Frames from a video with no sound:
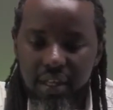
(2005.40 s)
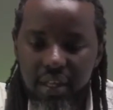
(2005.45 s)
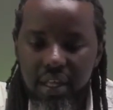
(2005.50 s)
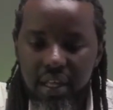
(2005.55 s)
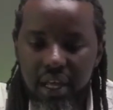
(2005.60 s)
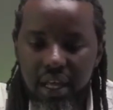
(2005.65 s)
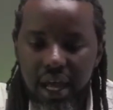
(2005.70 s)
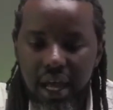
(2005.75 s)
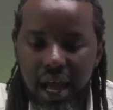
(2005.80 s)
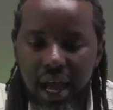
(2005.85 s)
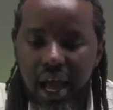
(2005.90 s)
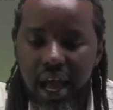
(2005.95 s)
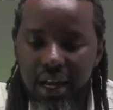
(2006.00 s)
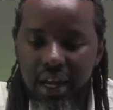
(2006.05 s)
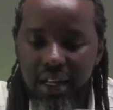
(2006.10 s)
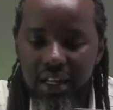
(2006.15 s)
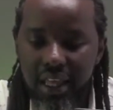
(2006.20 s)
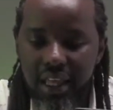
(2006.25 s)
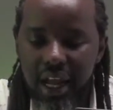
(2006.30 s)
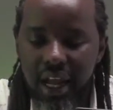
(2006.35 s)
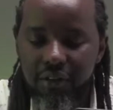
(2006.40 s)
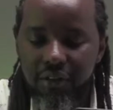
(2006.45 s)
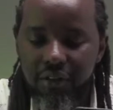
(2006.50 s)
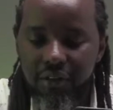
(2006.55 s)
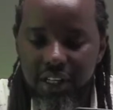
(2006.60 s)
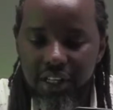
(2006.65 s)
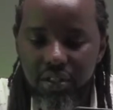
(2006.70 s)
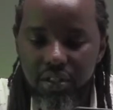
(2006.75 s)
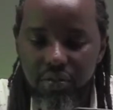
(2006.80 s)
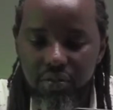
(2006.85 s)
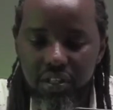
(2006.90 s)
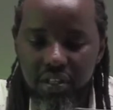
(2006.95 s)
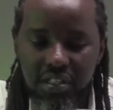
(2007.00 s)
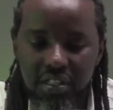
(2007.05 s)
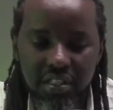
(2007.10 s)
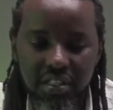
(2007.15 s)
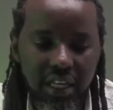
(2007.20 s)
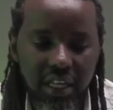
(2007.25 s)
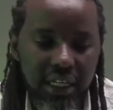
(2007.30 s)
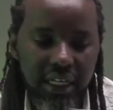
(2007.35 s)
And the advantage of this is
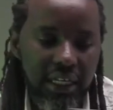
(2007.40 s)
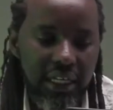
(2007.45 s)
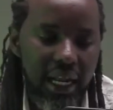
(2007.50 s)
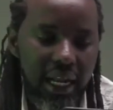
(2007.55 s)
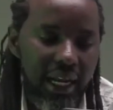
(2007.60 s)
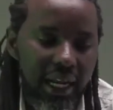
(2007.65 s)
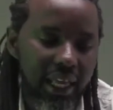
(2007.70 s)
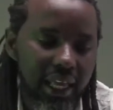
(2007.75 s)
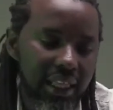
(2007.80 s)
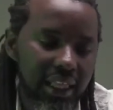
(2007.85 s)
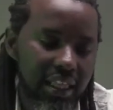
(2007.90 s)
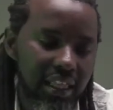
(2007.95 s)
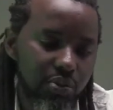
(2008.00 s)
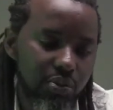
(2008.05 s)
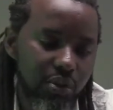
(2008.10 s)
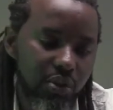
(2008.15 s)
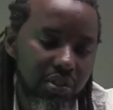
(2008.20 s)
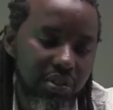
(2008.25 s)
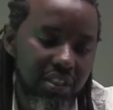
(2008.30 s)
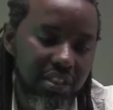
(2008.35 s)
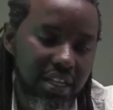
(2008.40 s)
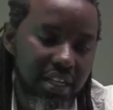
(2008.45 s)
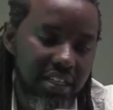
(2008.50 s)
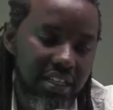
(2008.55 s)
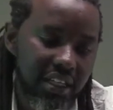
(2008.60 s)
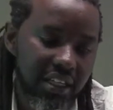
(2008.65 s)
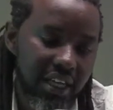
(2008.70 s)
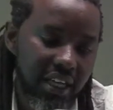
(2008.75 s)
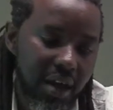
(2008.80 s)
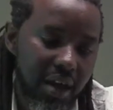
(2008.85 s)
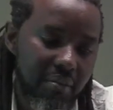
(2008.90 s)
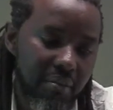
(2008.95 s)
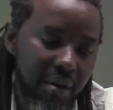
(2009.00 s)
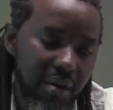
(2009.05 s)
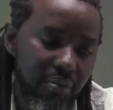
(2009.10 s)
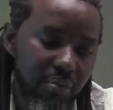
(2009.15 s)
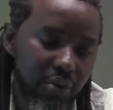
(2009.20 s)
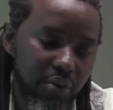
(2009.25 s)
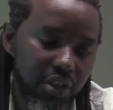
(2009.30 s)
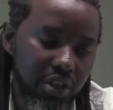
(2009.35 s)
that, unlike this one, which doesn't come with
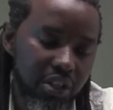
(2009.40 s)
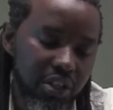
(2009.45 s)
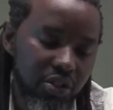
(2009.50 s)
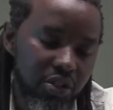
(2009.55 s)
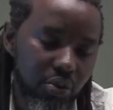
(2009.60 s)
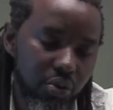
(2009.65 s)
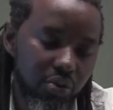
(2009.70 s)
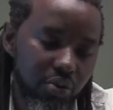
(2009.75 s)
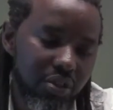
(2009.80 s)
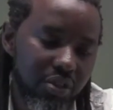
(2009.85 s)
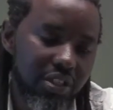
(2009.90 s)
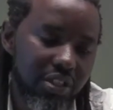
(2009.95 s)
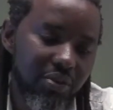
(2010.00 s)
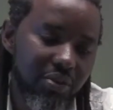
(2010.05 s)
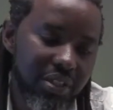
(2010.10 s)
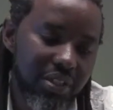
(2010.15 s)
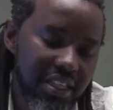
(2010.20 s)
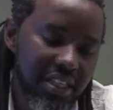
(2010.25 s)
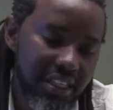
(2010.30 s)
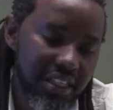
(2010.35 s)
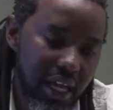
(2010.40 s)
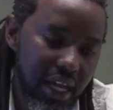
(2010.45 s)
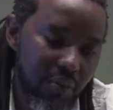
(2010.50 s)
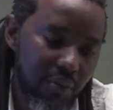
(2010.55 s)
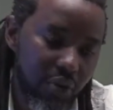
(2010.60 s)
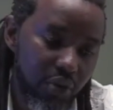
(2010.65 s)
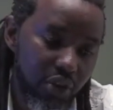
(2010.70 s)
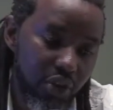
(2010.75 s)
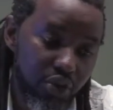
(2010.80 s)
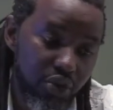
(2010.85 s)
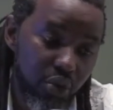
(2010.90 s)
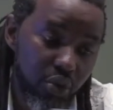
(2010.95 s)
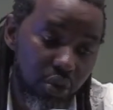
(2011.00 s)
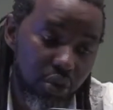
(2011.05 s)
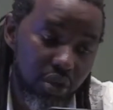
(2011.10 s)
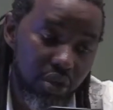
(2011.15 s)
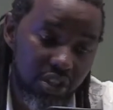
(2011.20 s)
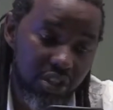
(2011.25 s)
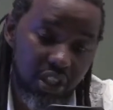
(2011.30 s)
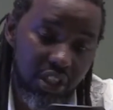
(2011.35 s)
its own
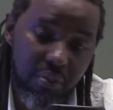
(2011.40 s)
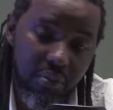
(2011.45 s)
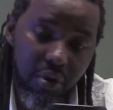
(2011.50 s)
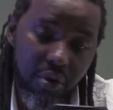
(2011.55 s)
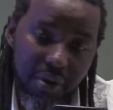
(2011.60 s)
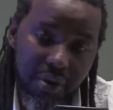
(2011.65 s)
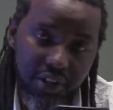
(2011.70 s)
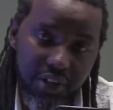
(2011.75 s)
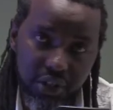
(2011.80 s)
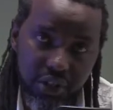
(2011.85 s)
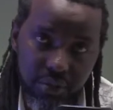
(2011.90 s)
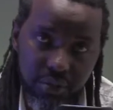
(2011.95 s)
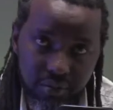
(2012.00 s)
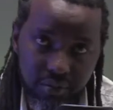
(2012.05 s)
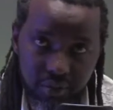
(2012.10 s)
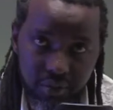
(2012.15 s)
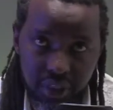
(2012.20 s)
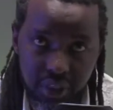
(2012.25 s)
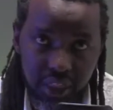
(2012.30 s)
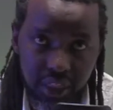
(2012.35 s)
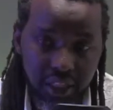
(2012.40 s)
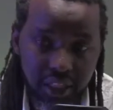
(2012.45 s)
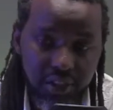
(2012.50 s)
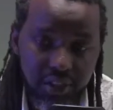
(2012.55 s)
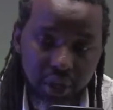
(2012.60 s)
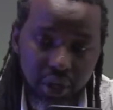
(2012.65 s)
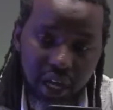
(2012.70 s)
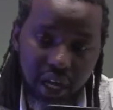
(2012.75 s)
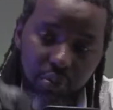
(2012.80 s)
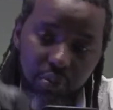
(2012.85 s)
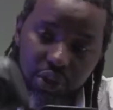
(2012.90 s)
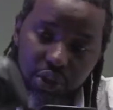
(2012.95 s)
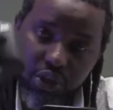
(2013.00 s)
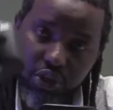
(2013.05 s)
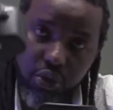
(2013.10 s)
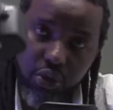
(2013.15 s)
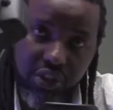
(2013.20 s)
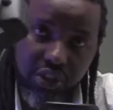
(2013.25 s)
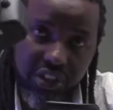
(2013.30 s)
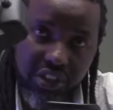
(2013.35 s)
rechargeable battery, this one comes with its own
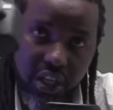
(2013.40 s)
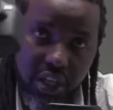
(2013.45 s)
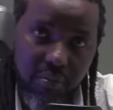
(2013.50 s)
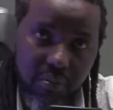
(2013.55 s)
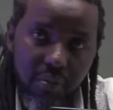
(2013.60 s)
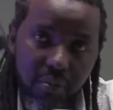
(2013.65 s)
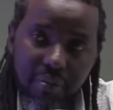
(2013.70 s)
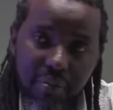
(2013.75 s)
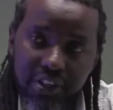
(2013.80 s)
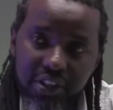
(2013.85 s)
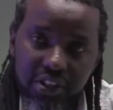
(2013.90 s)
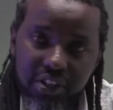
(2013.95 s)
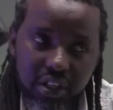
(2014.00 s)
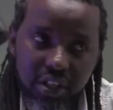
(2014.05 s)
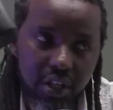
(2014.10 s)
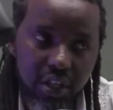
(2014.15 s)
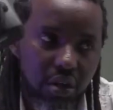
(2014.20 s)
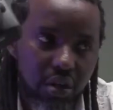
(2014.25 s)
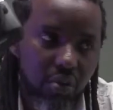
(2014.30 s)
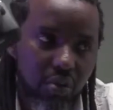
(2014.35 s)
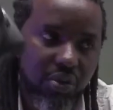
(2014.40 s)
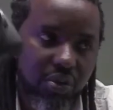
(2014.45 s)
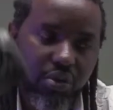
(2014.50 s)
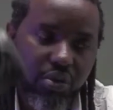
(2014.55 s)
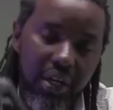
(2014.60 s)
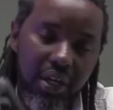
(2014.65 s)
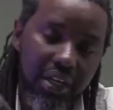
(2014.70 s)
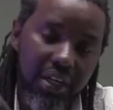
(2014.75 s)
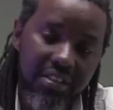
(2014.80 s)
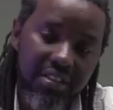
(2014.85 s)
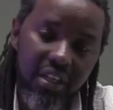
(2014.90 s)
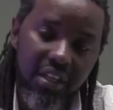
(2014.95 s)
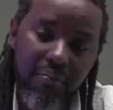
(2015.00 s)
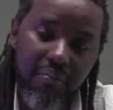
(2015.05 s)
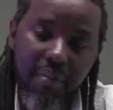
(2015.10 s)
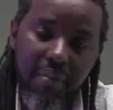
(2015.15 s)
rechargeable battery, which you can easily buy